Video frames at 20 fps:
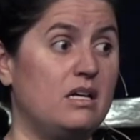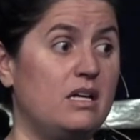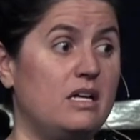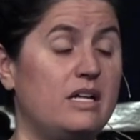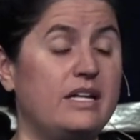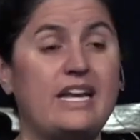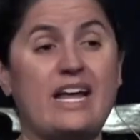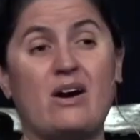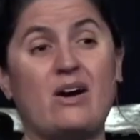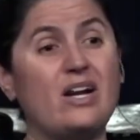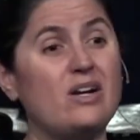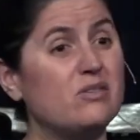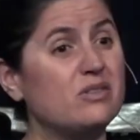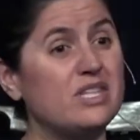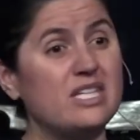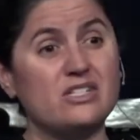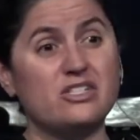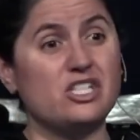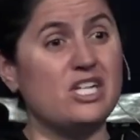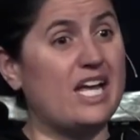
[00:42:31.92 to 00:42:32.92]
Now, I don't
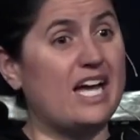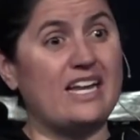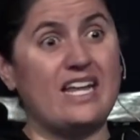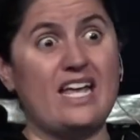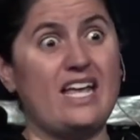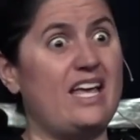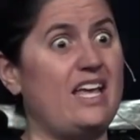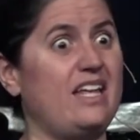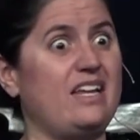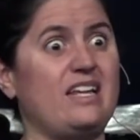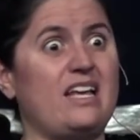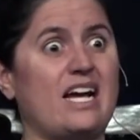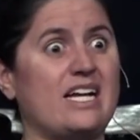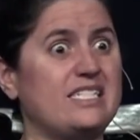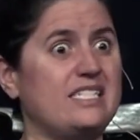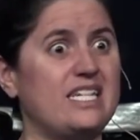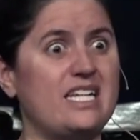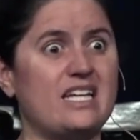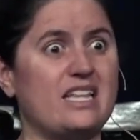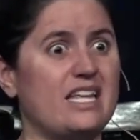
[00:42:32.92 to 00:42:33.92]
think she had any
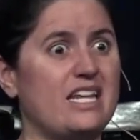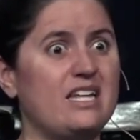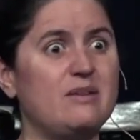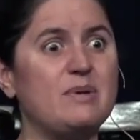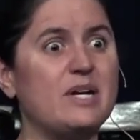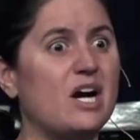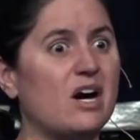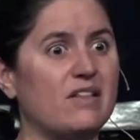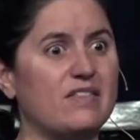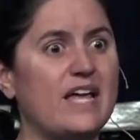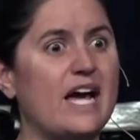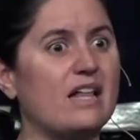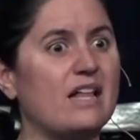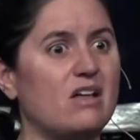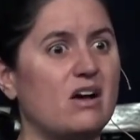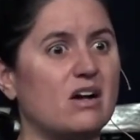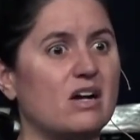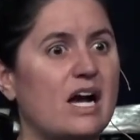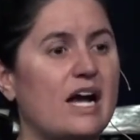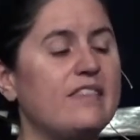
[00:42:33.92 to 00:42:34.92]
idea that he'd be gone that
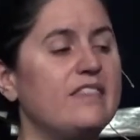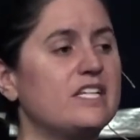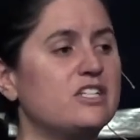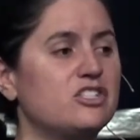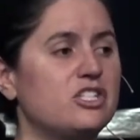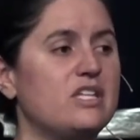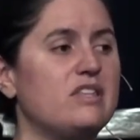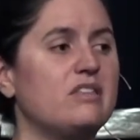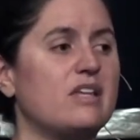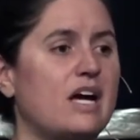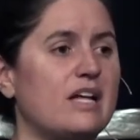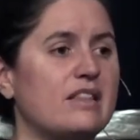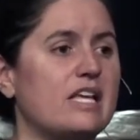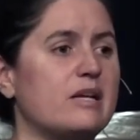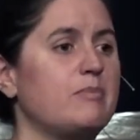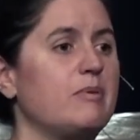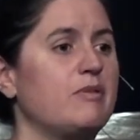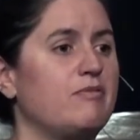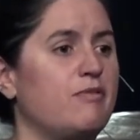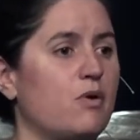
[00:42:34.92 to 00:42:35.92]
long. I think she thought, like
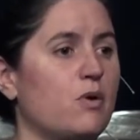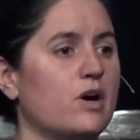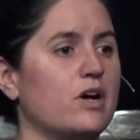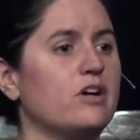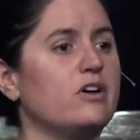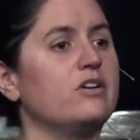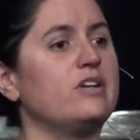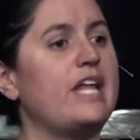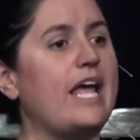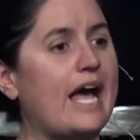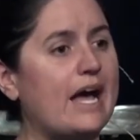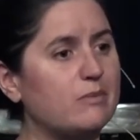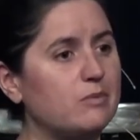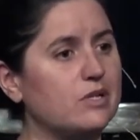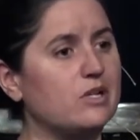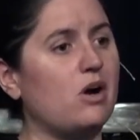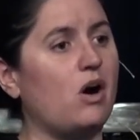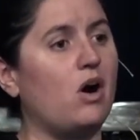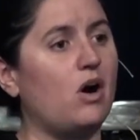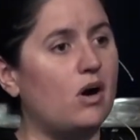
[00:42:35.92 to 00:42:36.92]
before, her dad would
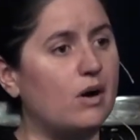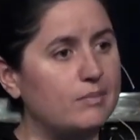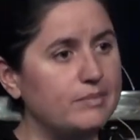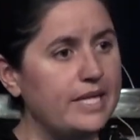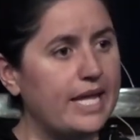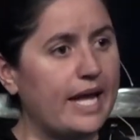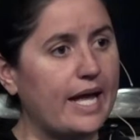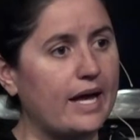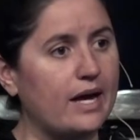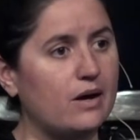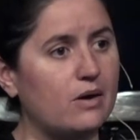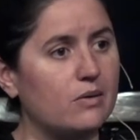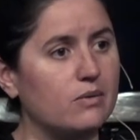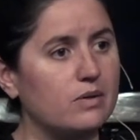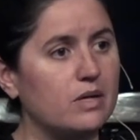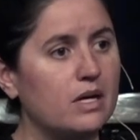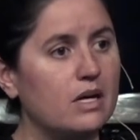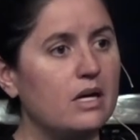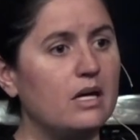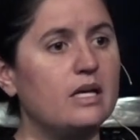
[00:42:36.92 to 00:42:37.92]
calm down,
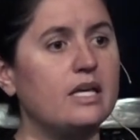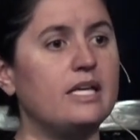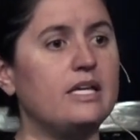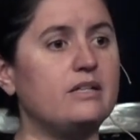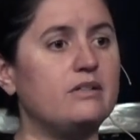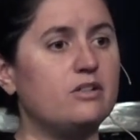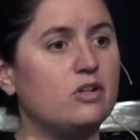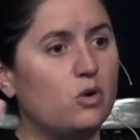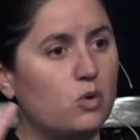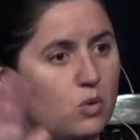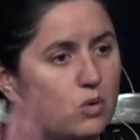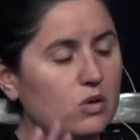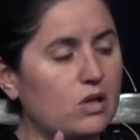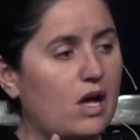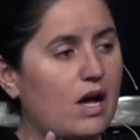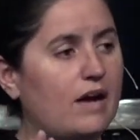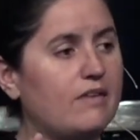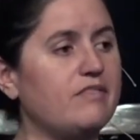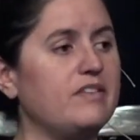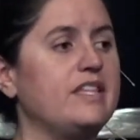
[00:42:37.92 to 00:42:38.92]
he'd cool
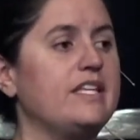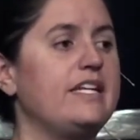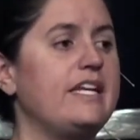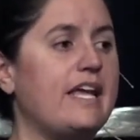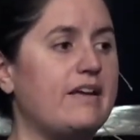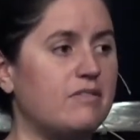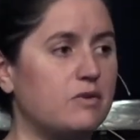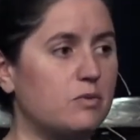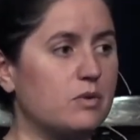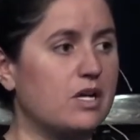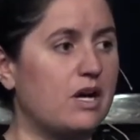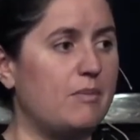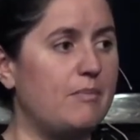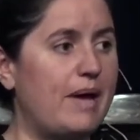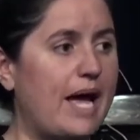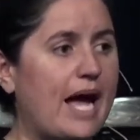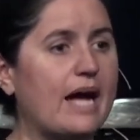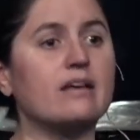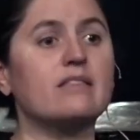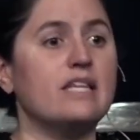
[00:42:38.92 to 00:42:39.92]
off, and then David would come
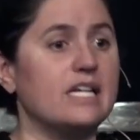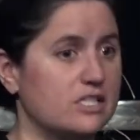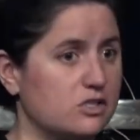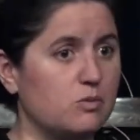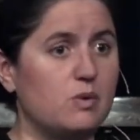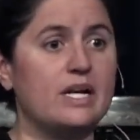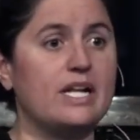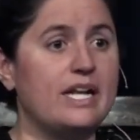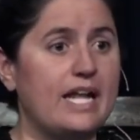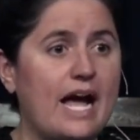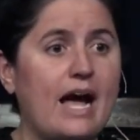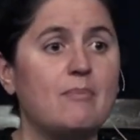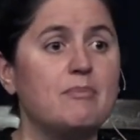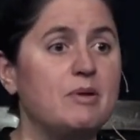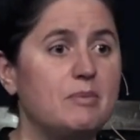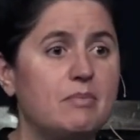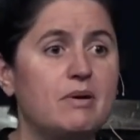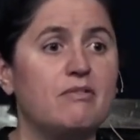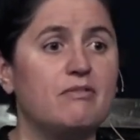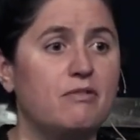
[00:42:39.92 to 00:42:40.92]
back. That's what had happened
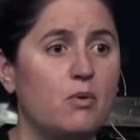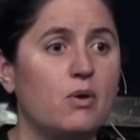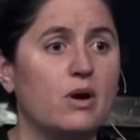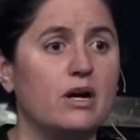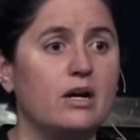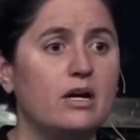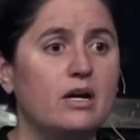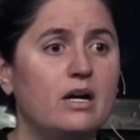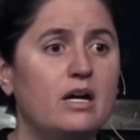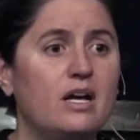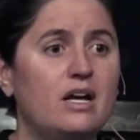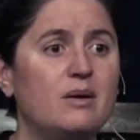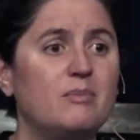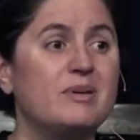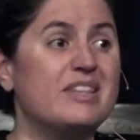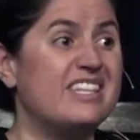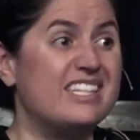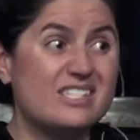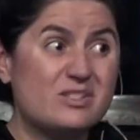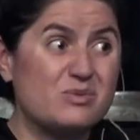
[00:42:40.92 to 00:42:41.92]
before.
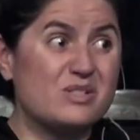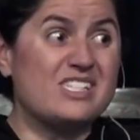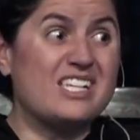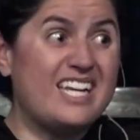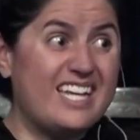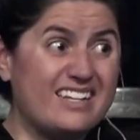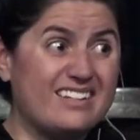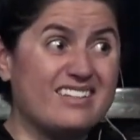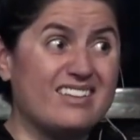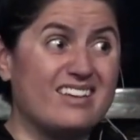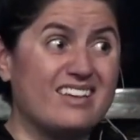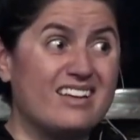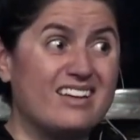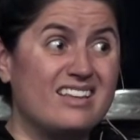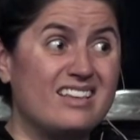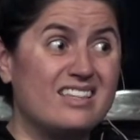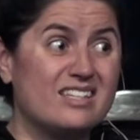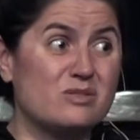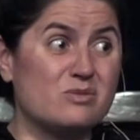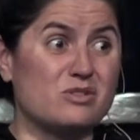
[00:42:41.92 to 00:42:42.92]
But this was it.
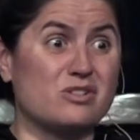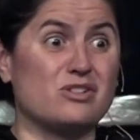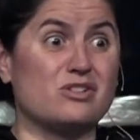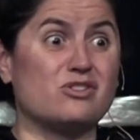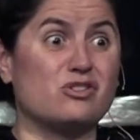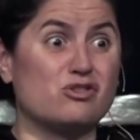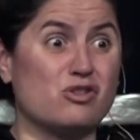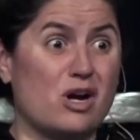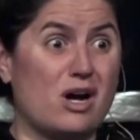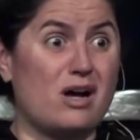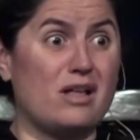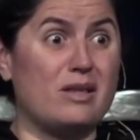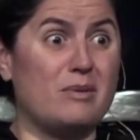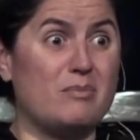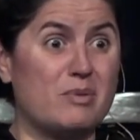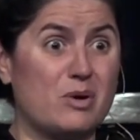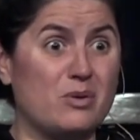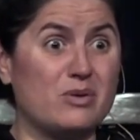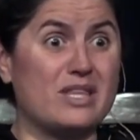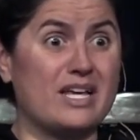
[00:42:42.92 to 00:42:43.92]
This was a straw that
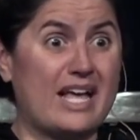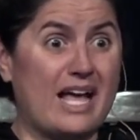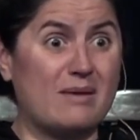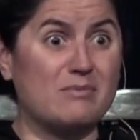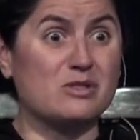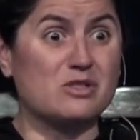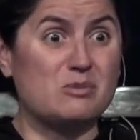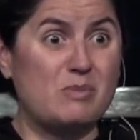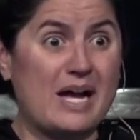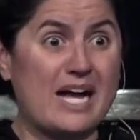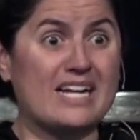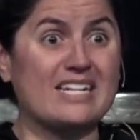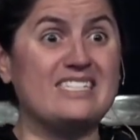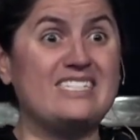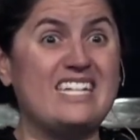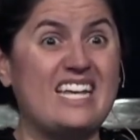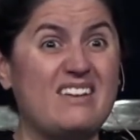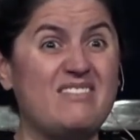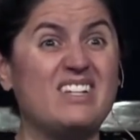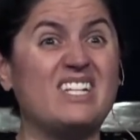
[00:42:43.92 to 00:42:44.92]
broke the camel's back.
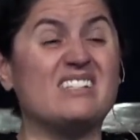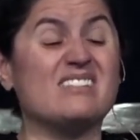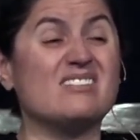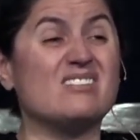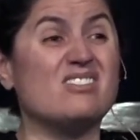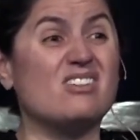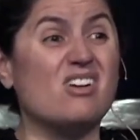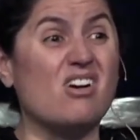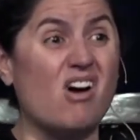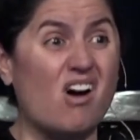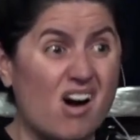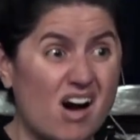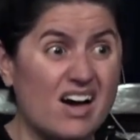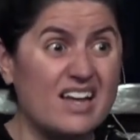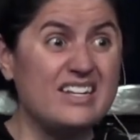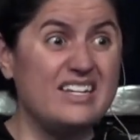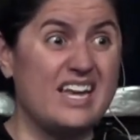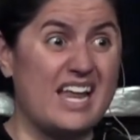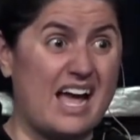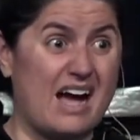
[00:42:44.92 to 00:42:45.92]
David is
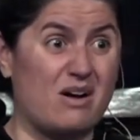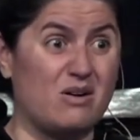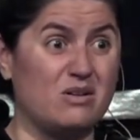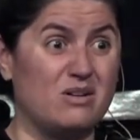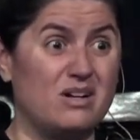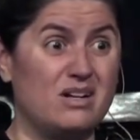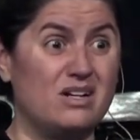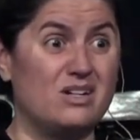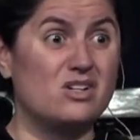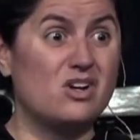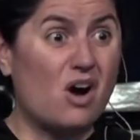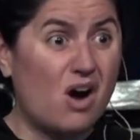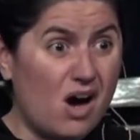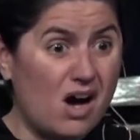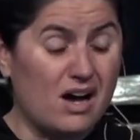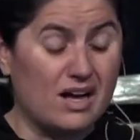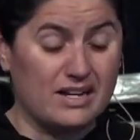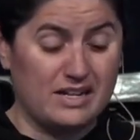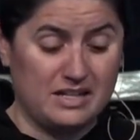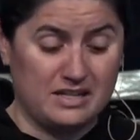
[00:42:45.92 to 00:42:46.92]
gone now, gone.